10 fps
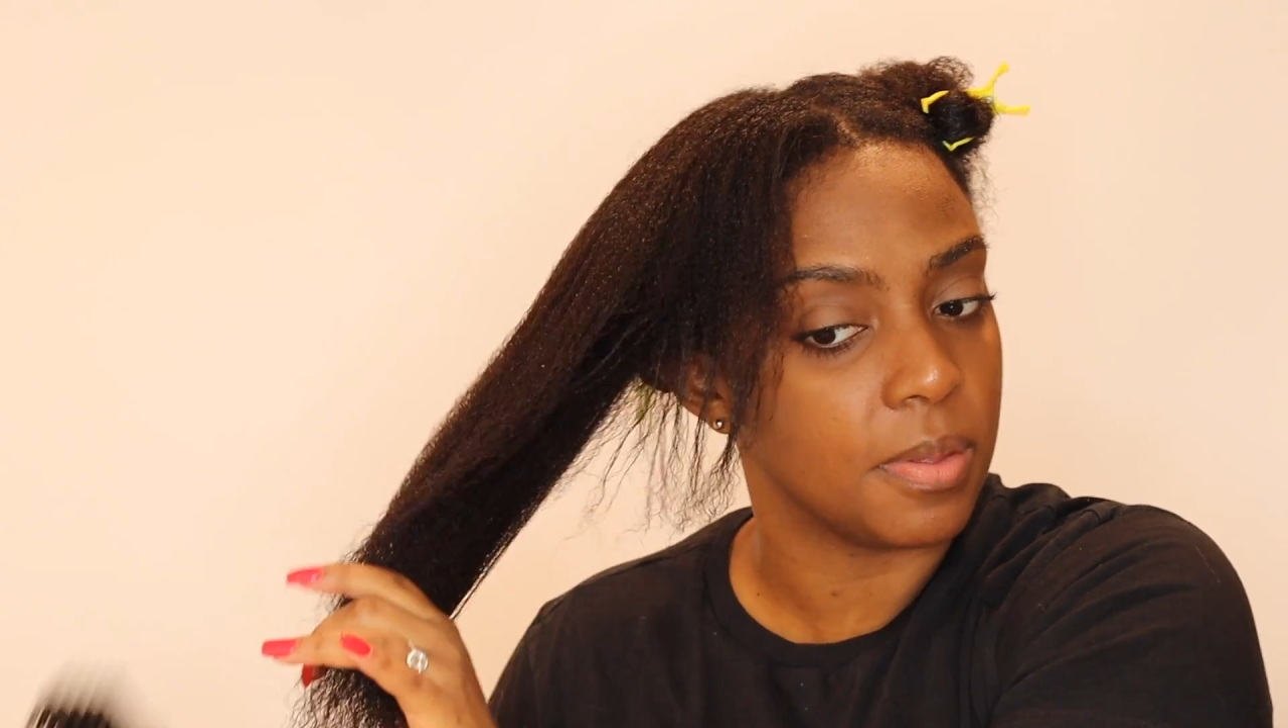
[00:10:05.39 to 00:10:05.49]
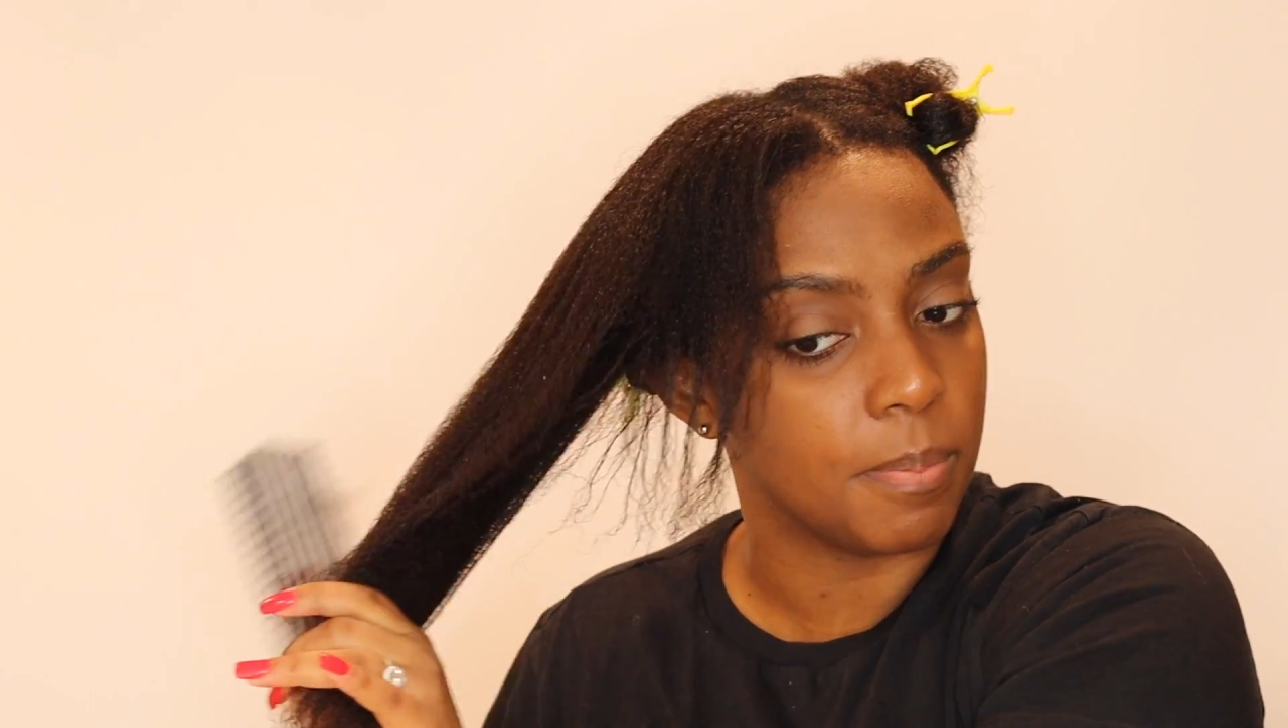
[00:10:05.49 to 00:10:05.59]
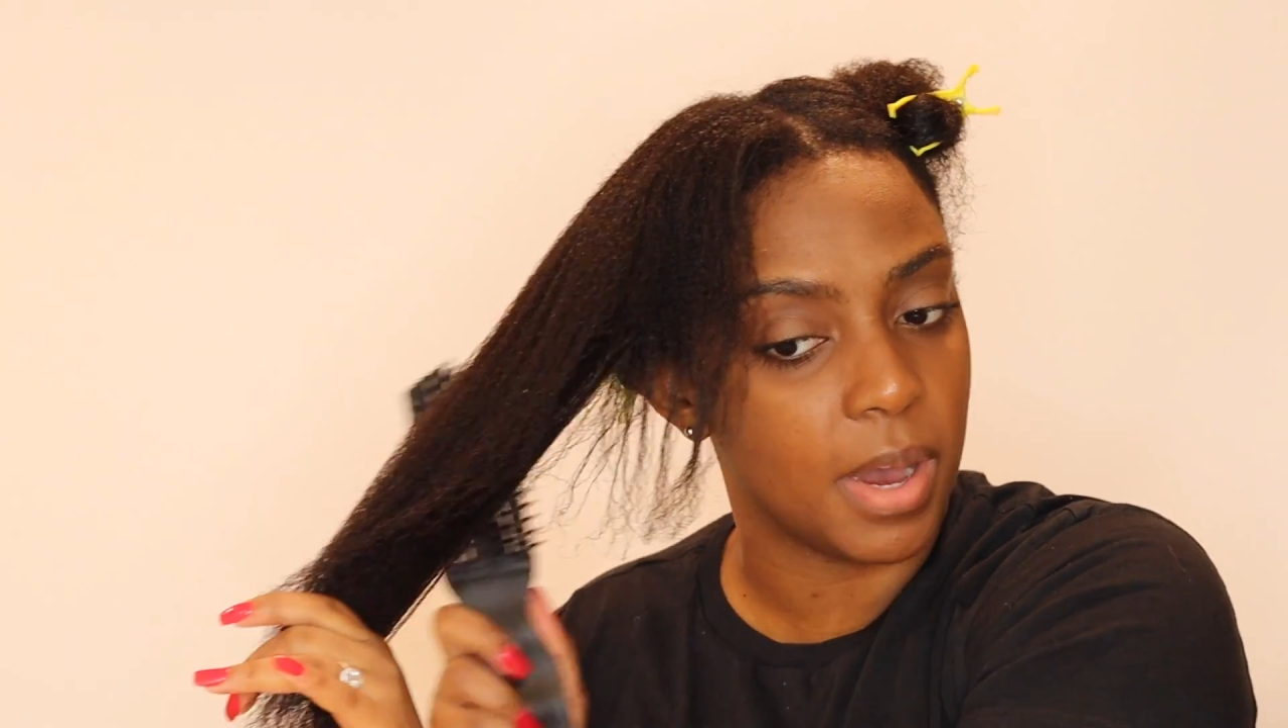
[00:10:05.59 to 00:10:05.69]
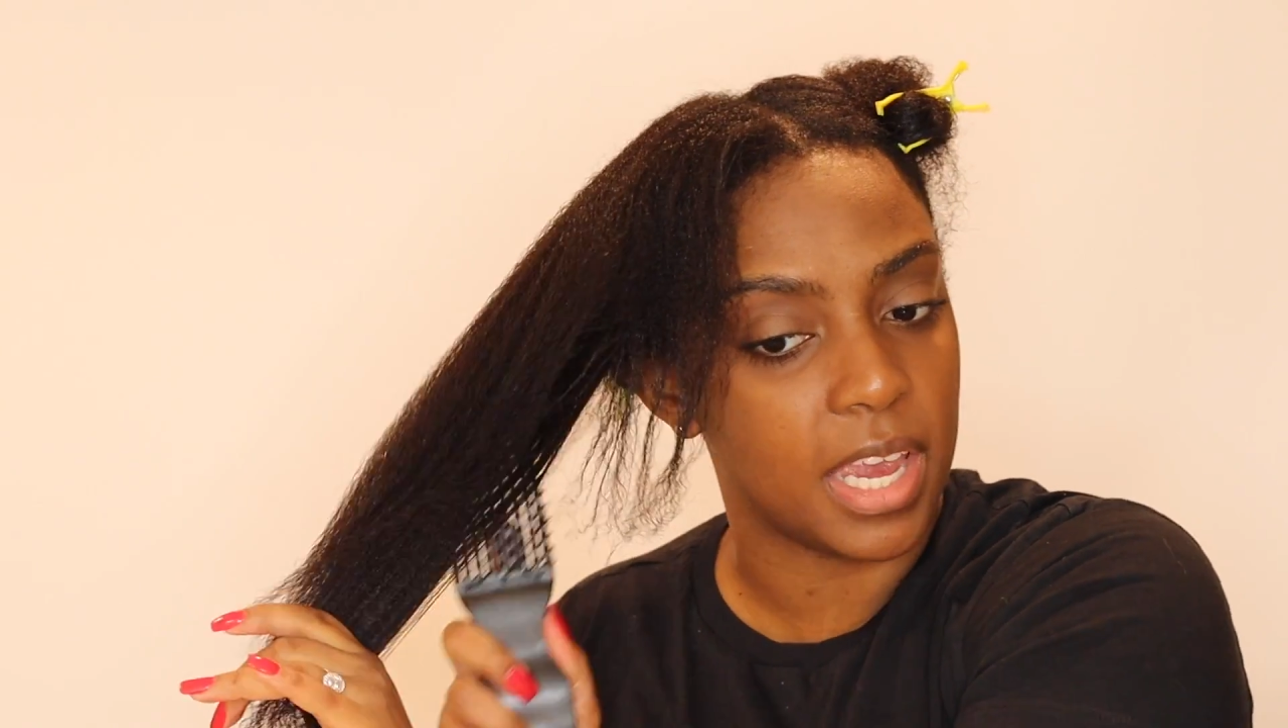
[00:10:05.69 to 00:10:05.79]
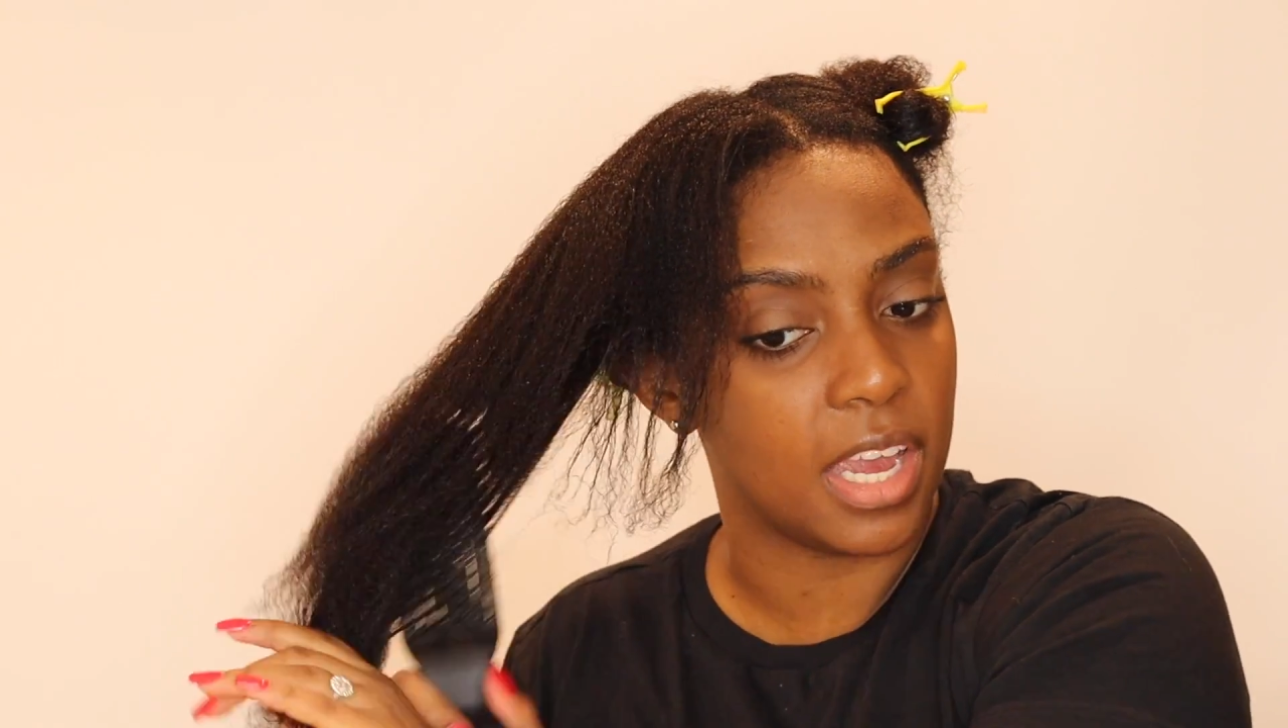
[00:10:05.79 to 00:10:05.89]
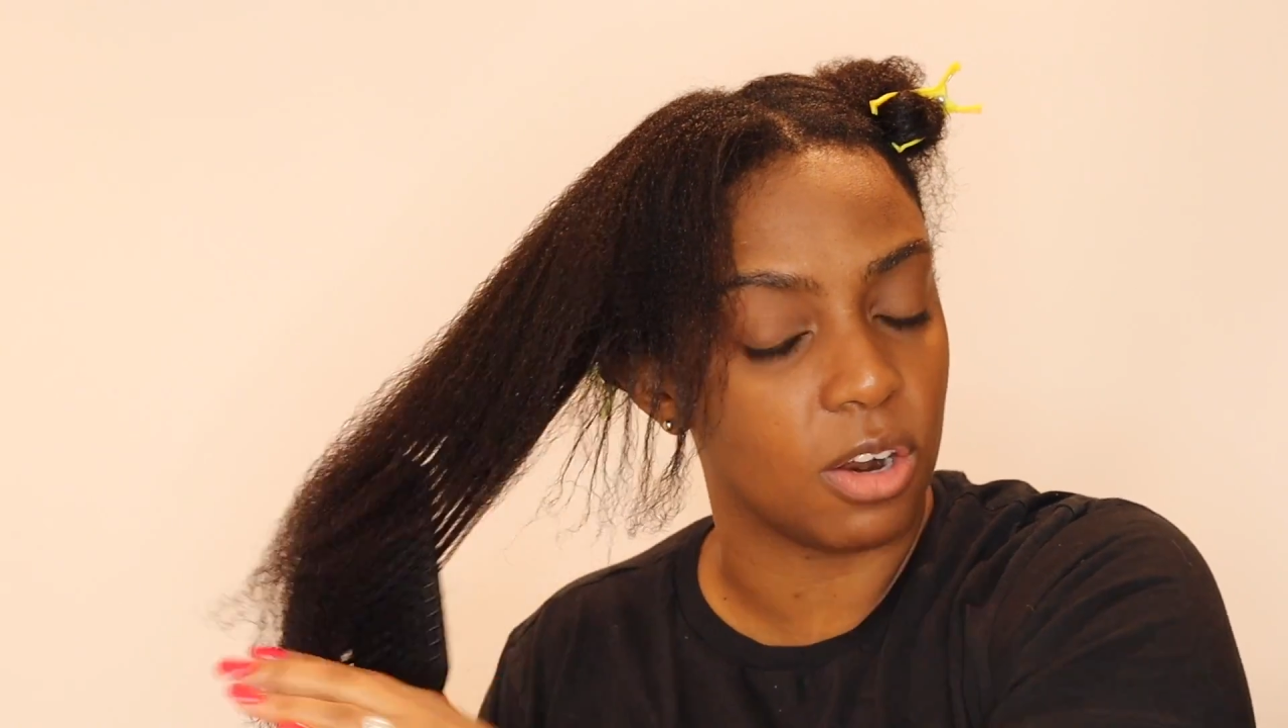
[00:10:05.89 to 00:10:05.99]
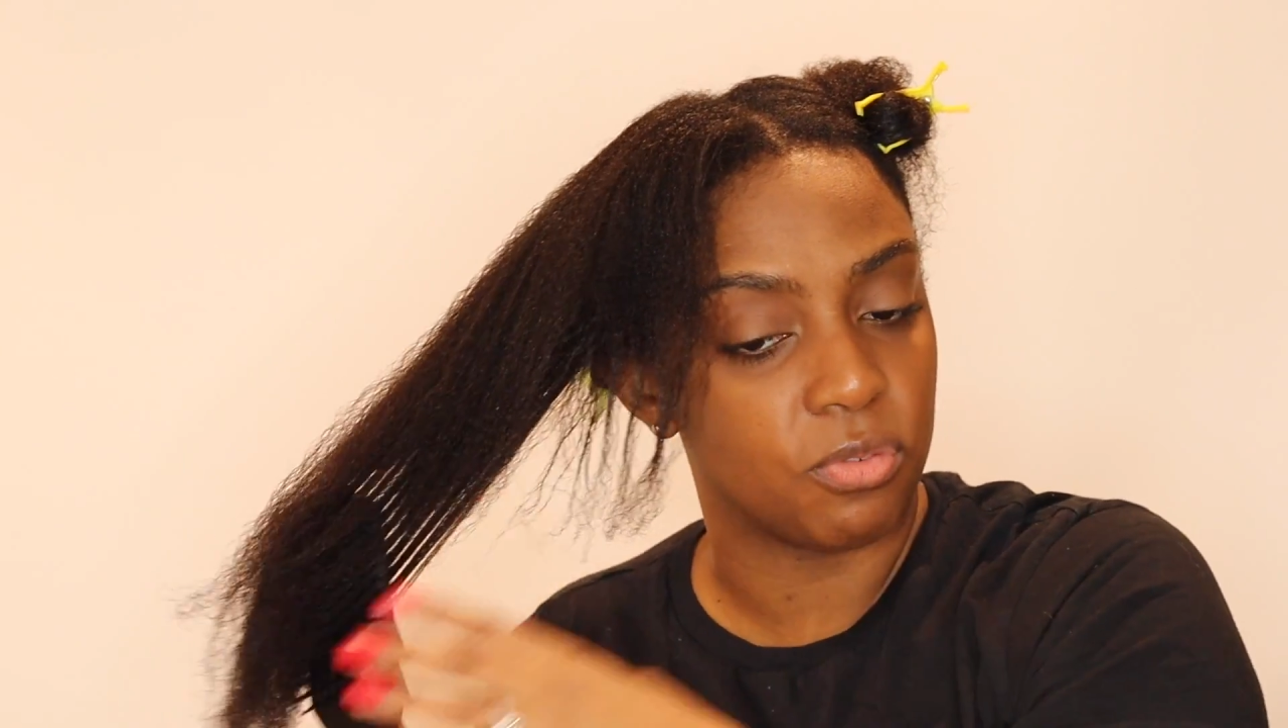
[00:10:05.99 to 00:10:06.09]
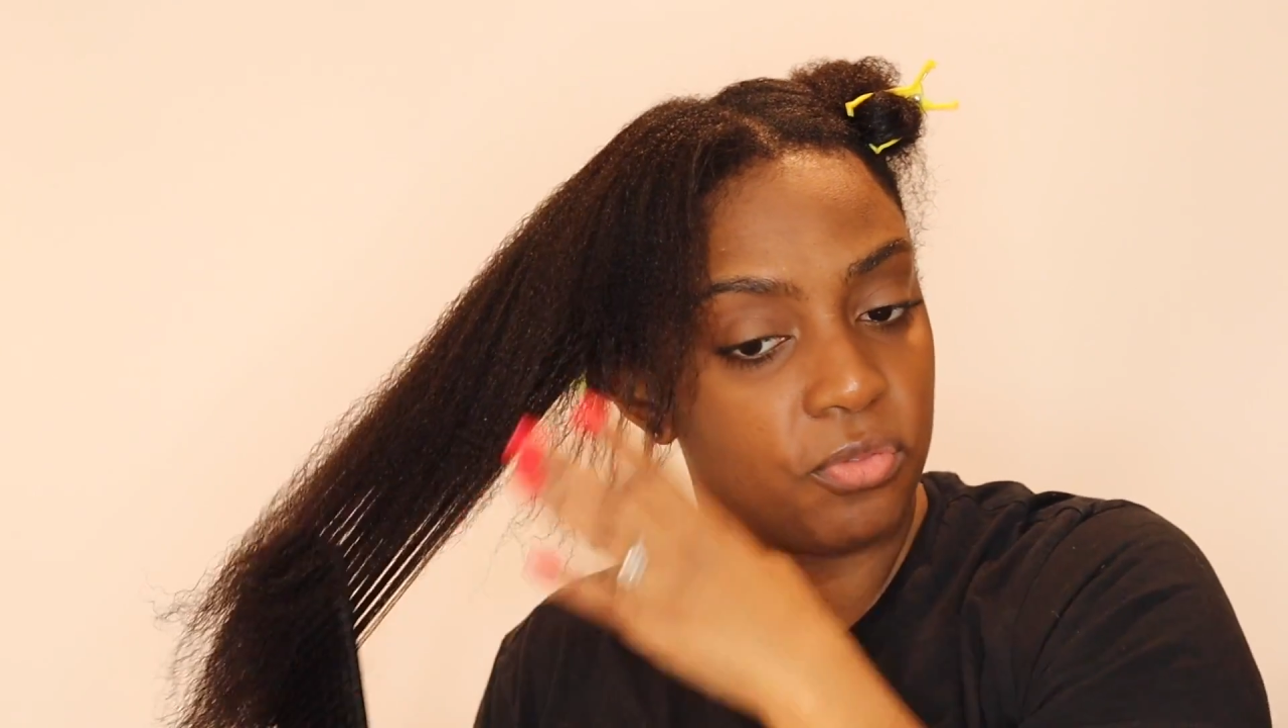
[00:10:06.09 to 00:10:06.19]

my hair